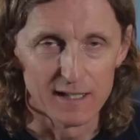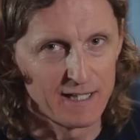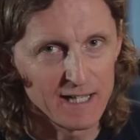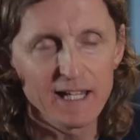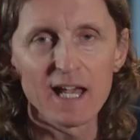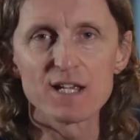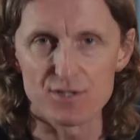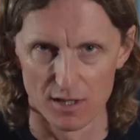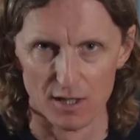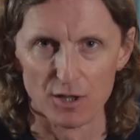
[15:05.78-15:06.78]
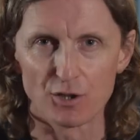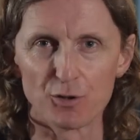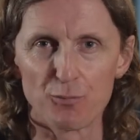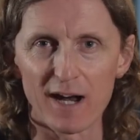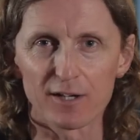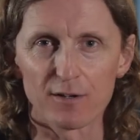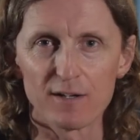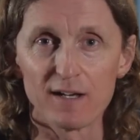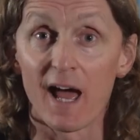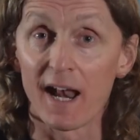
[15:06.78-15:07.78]
In any case, good
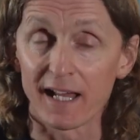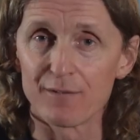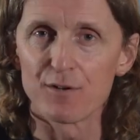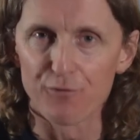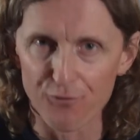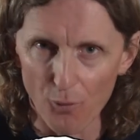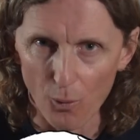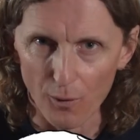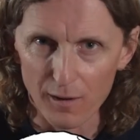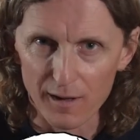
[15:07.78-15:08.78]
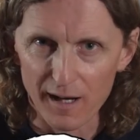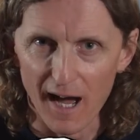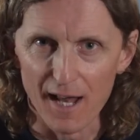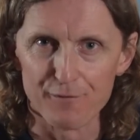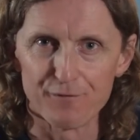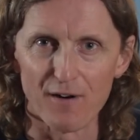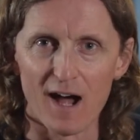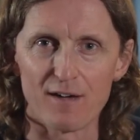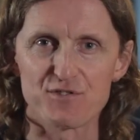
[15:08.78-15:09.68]
record, and I give it 4 out of 5